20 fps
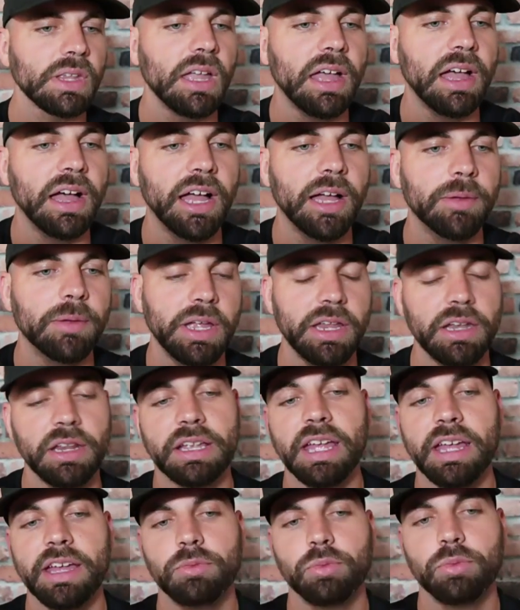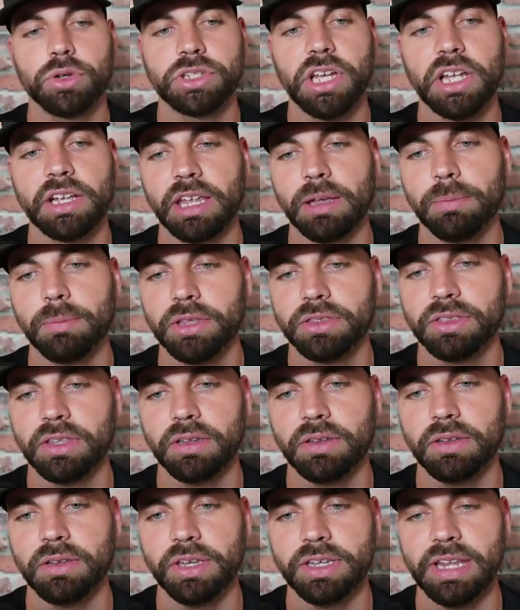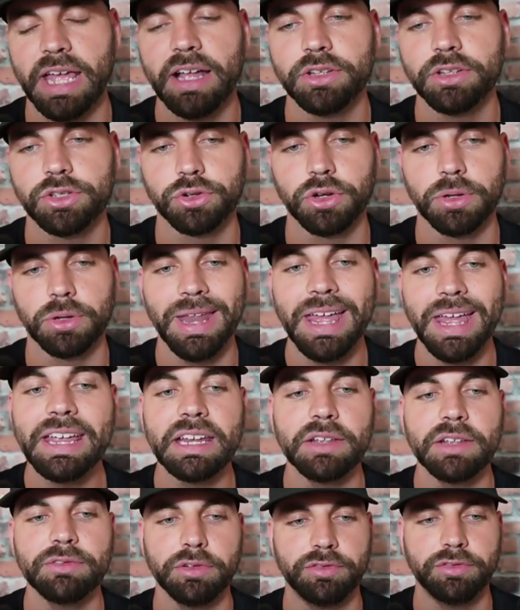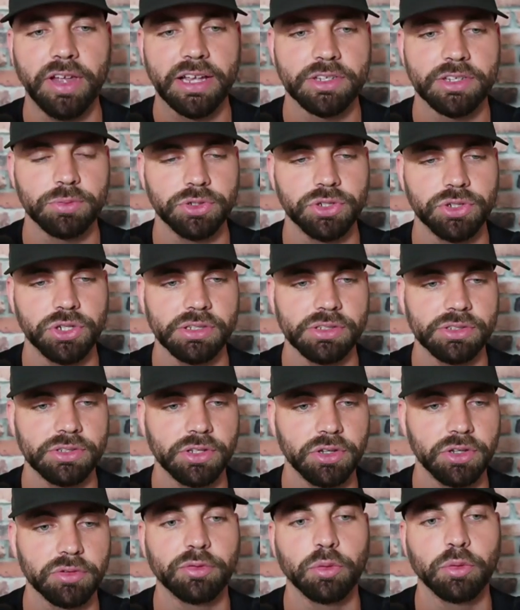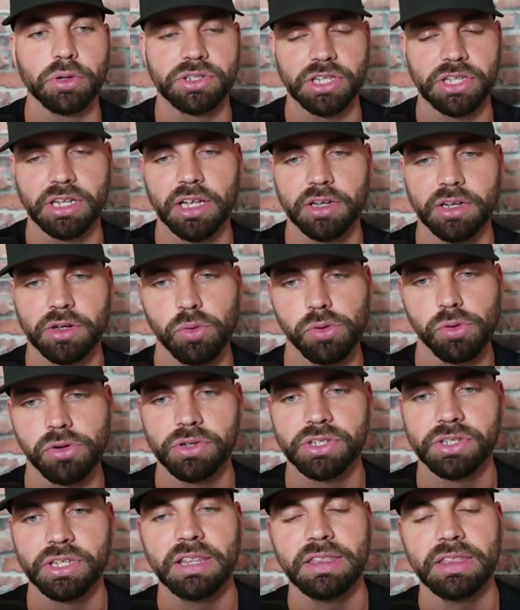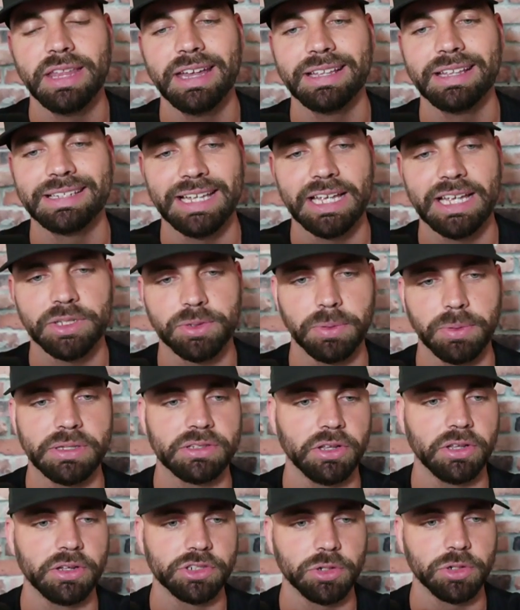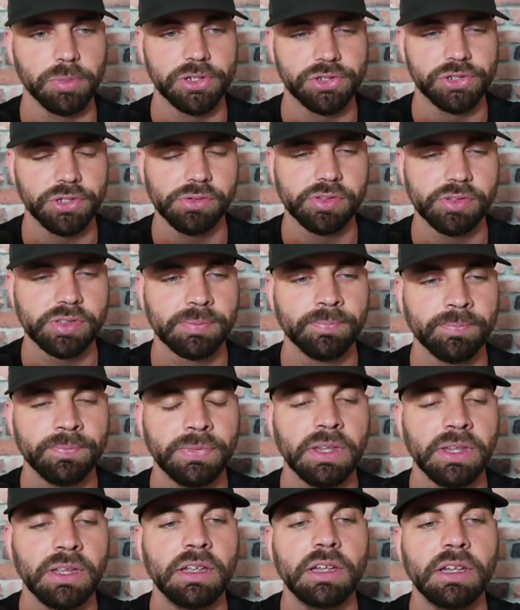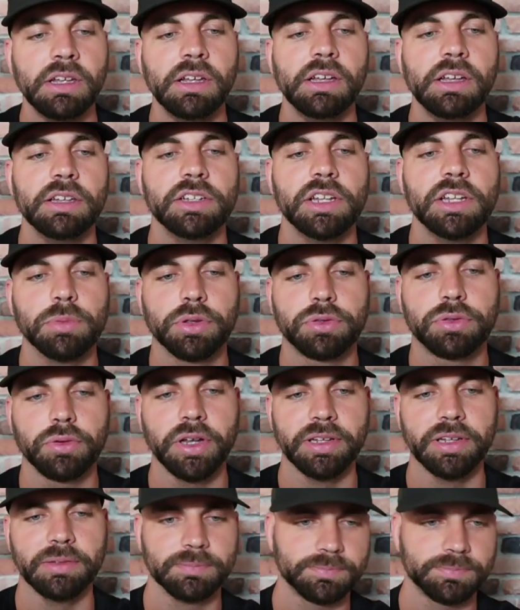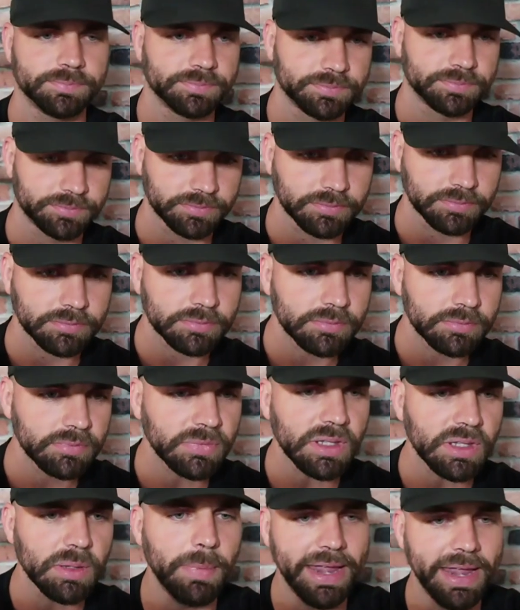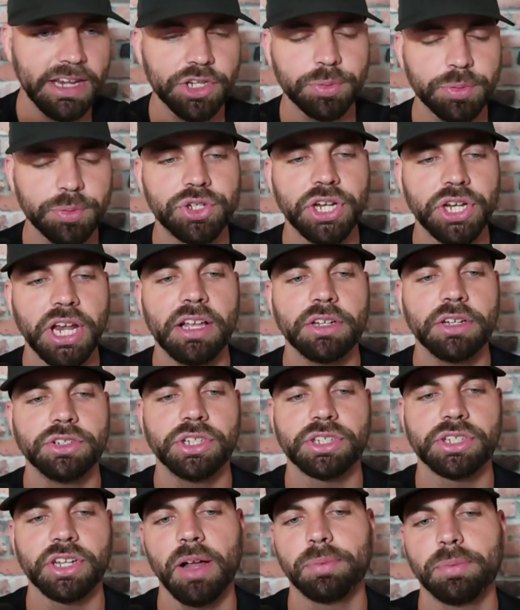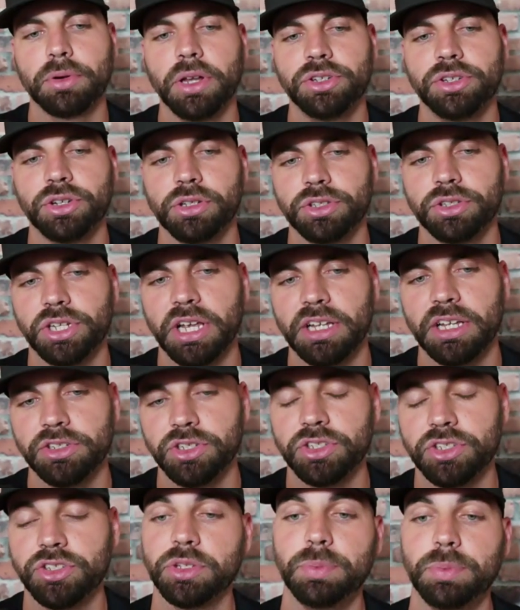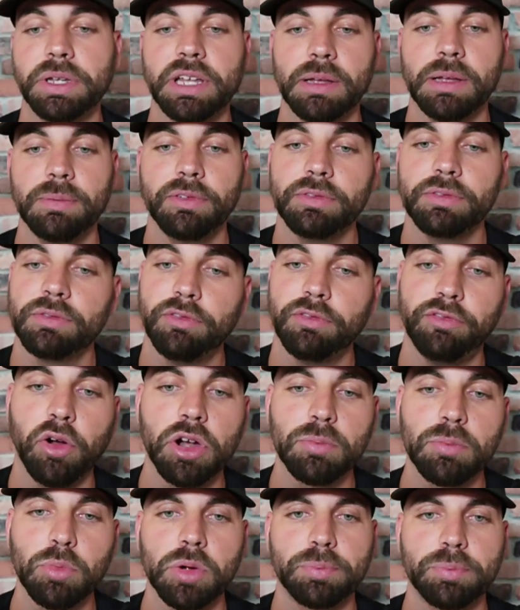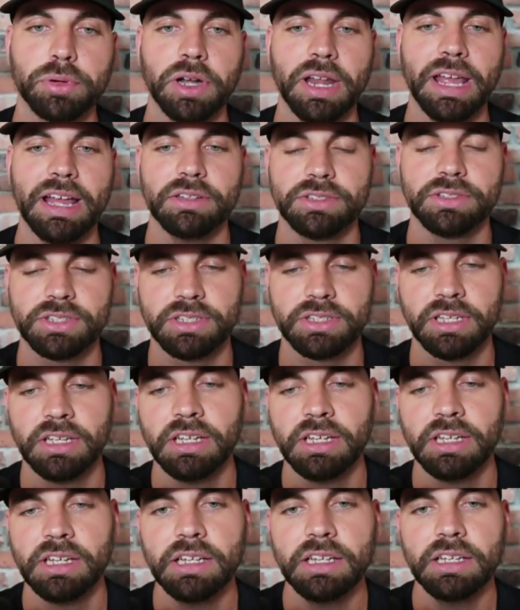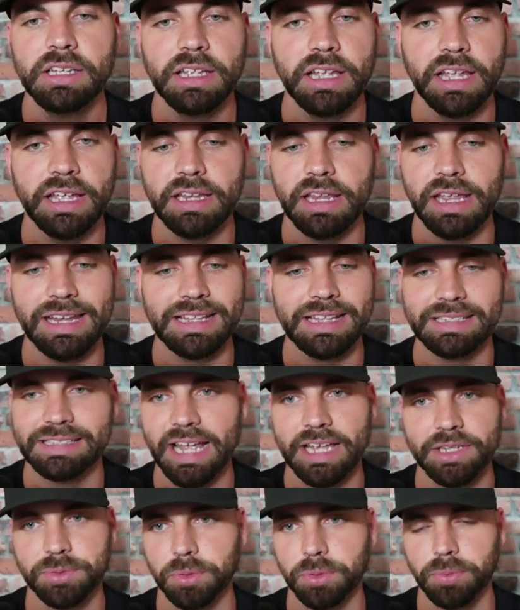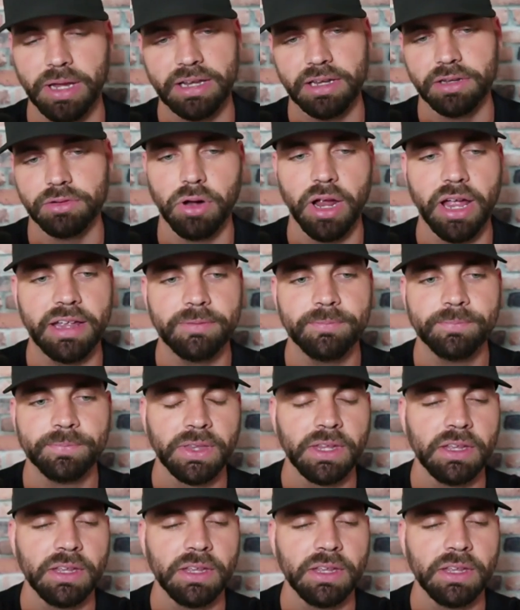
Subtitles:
And again, we're talking about the downstream negative effects, which is you're forced to cut corners and that exacerbates long-term issues. Number 3, management challenges and operational challenges just become far more pronounced and exacerbated, right?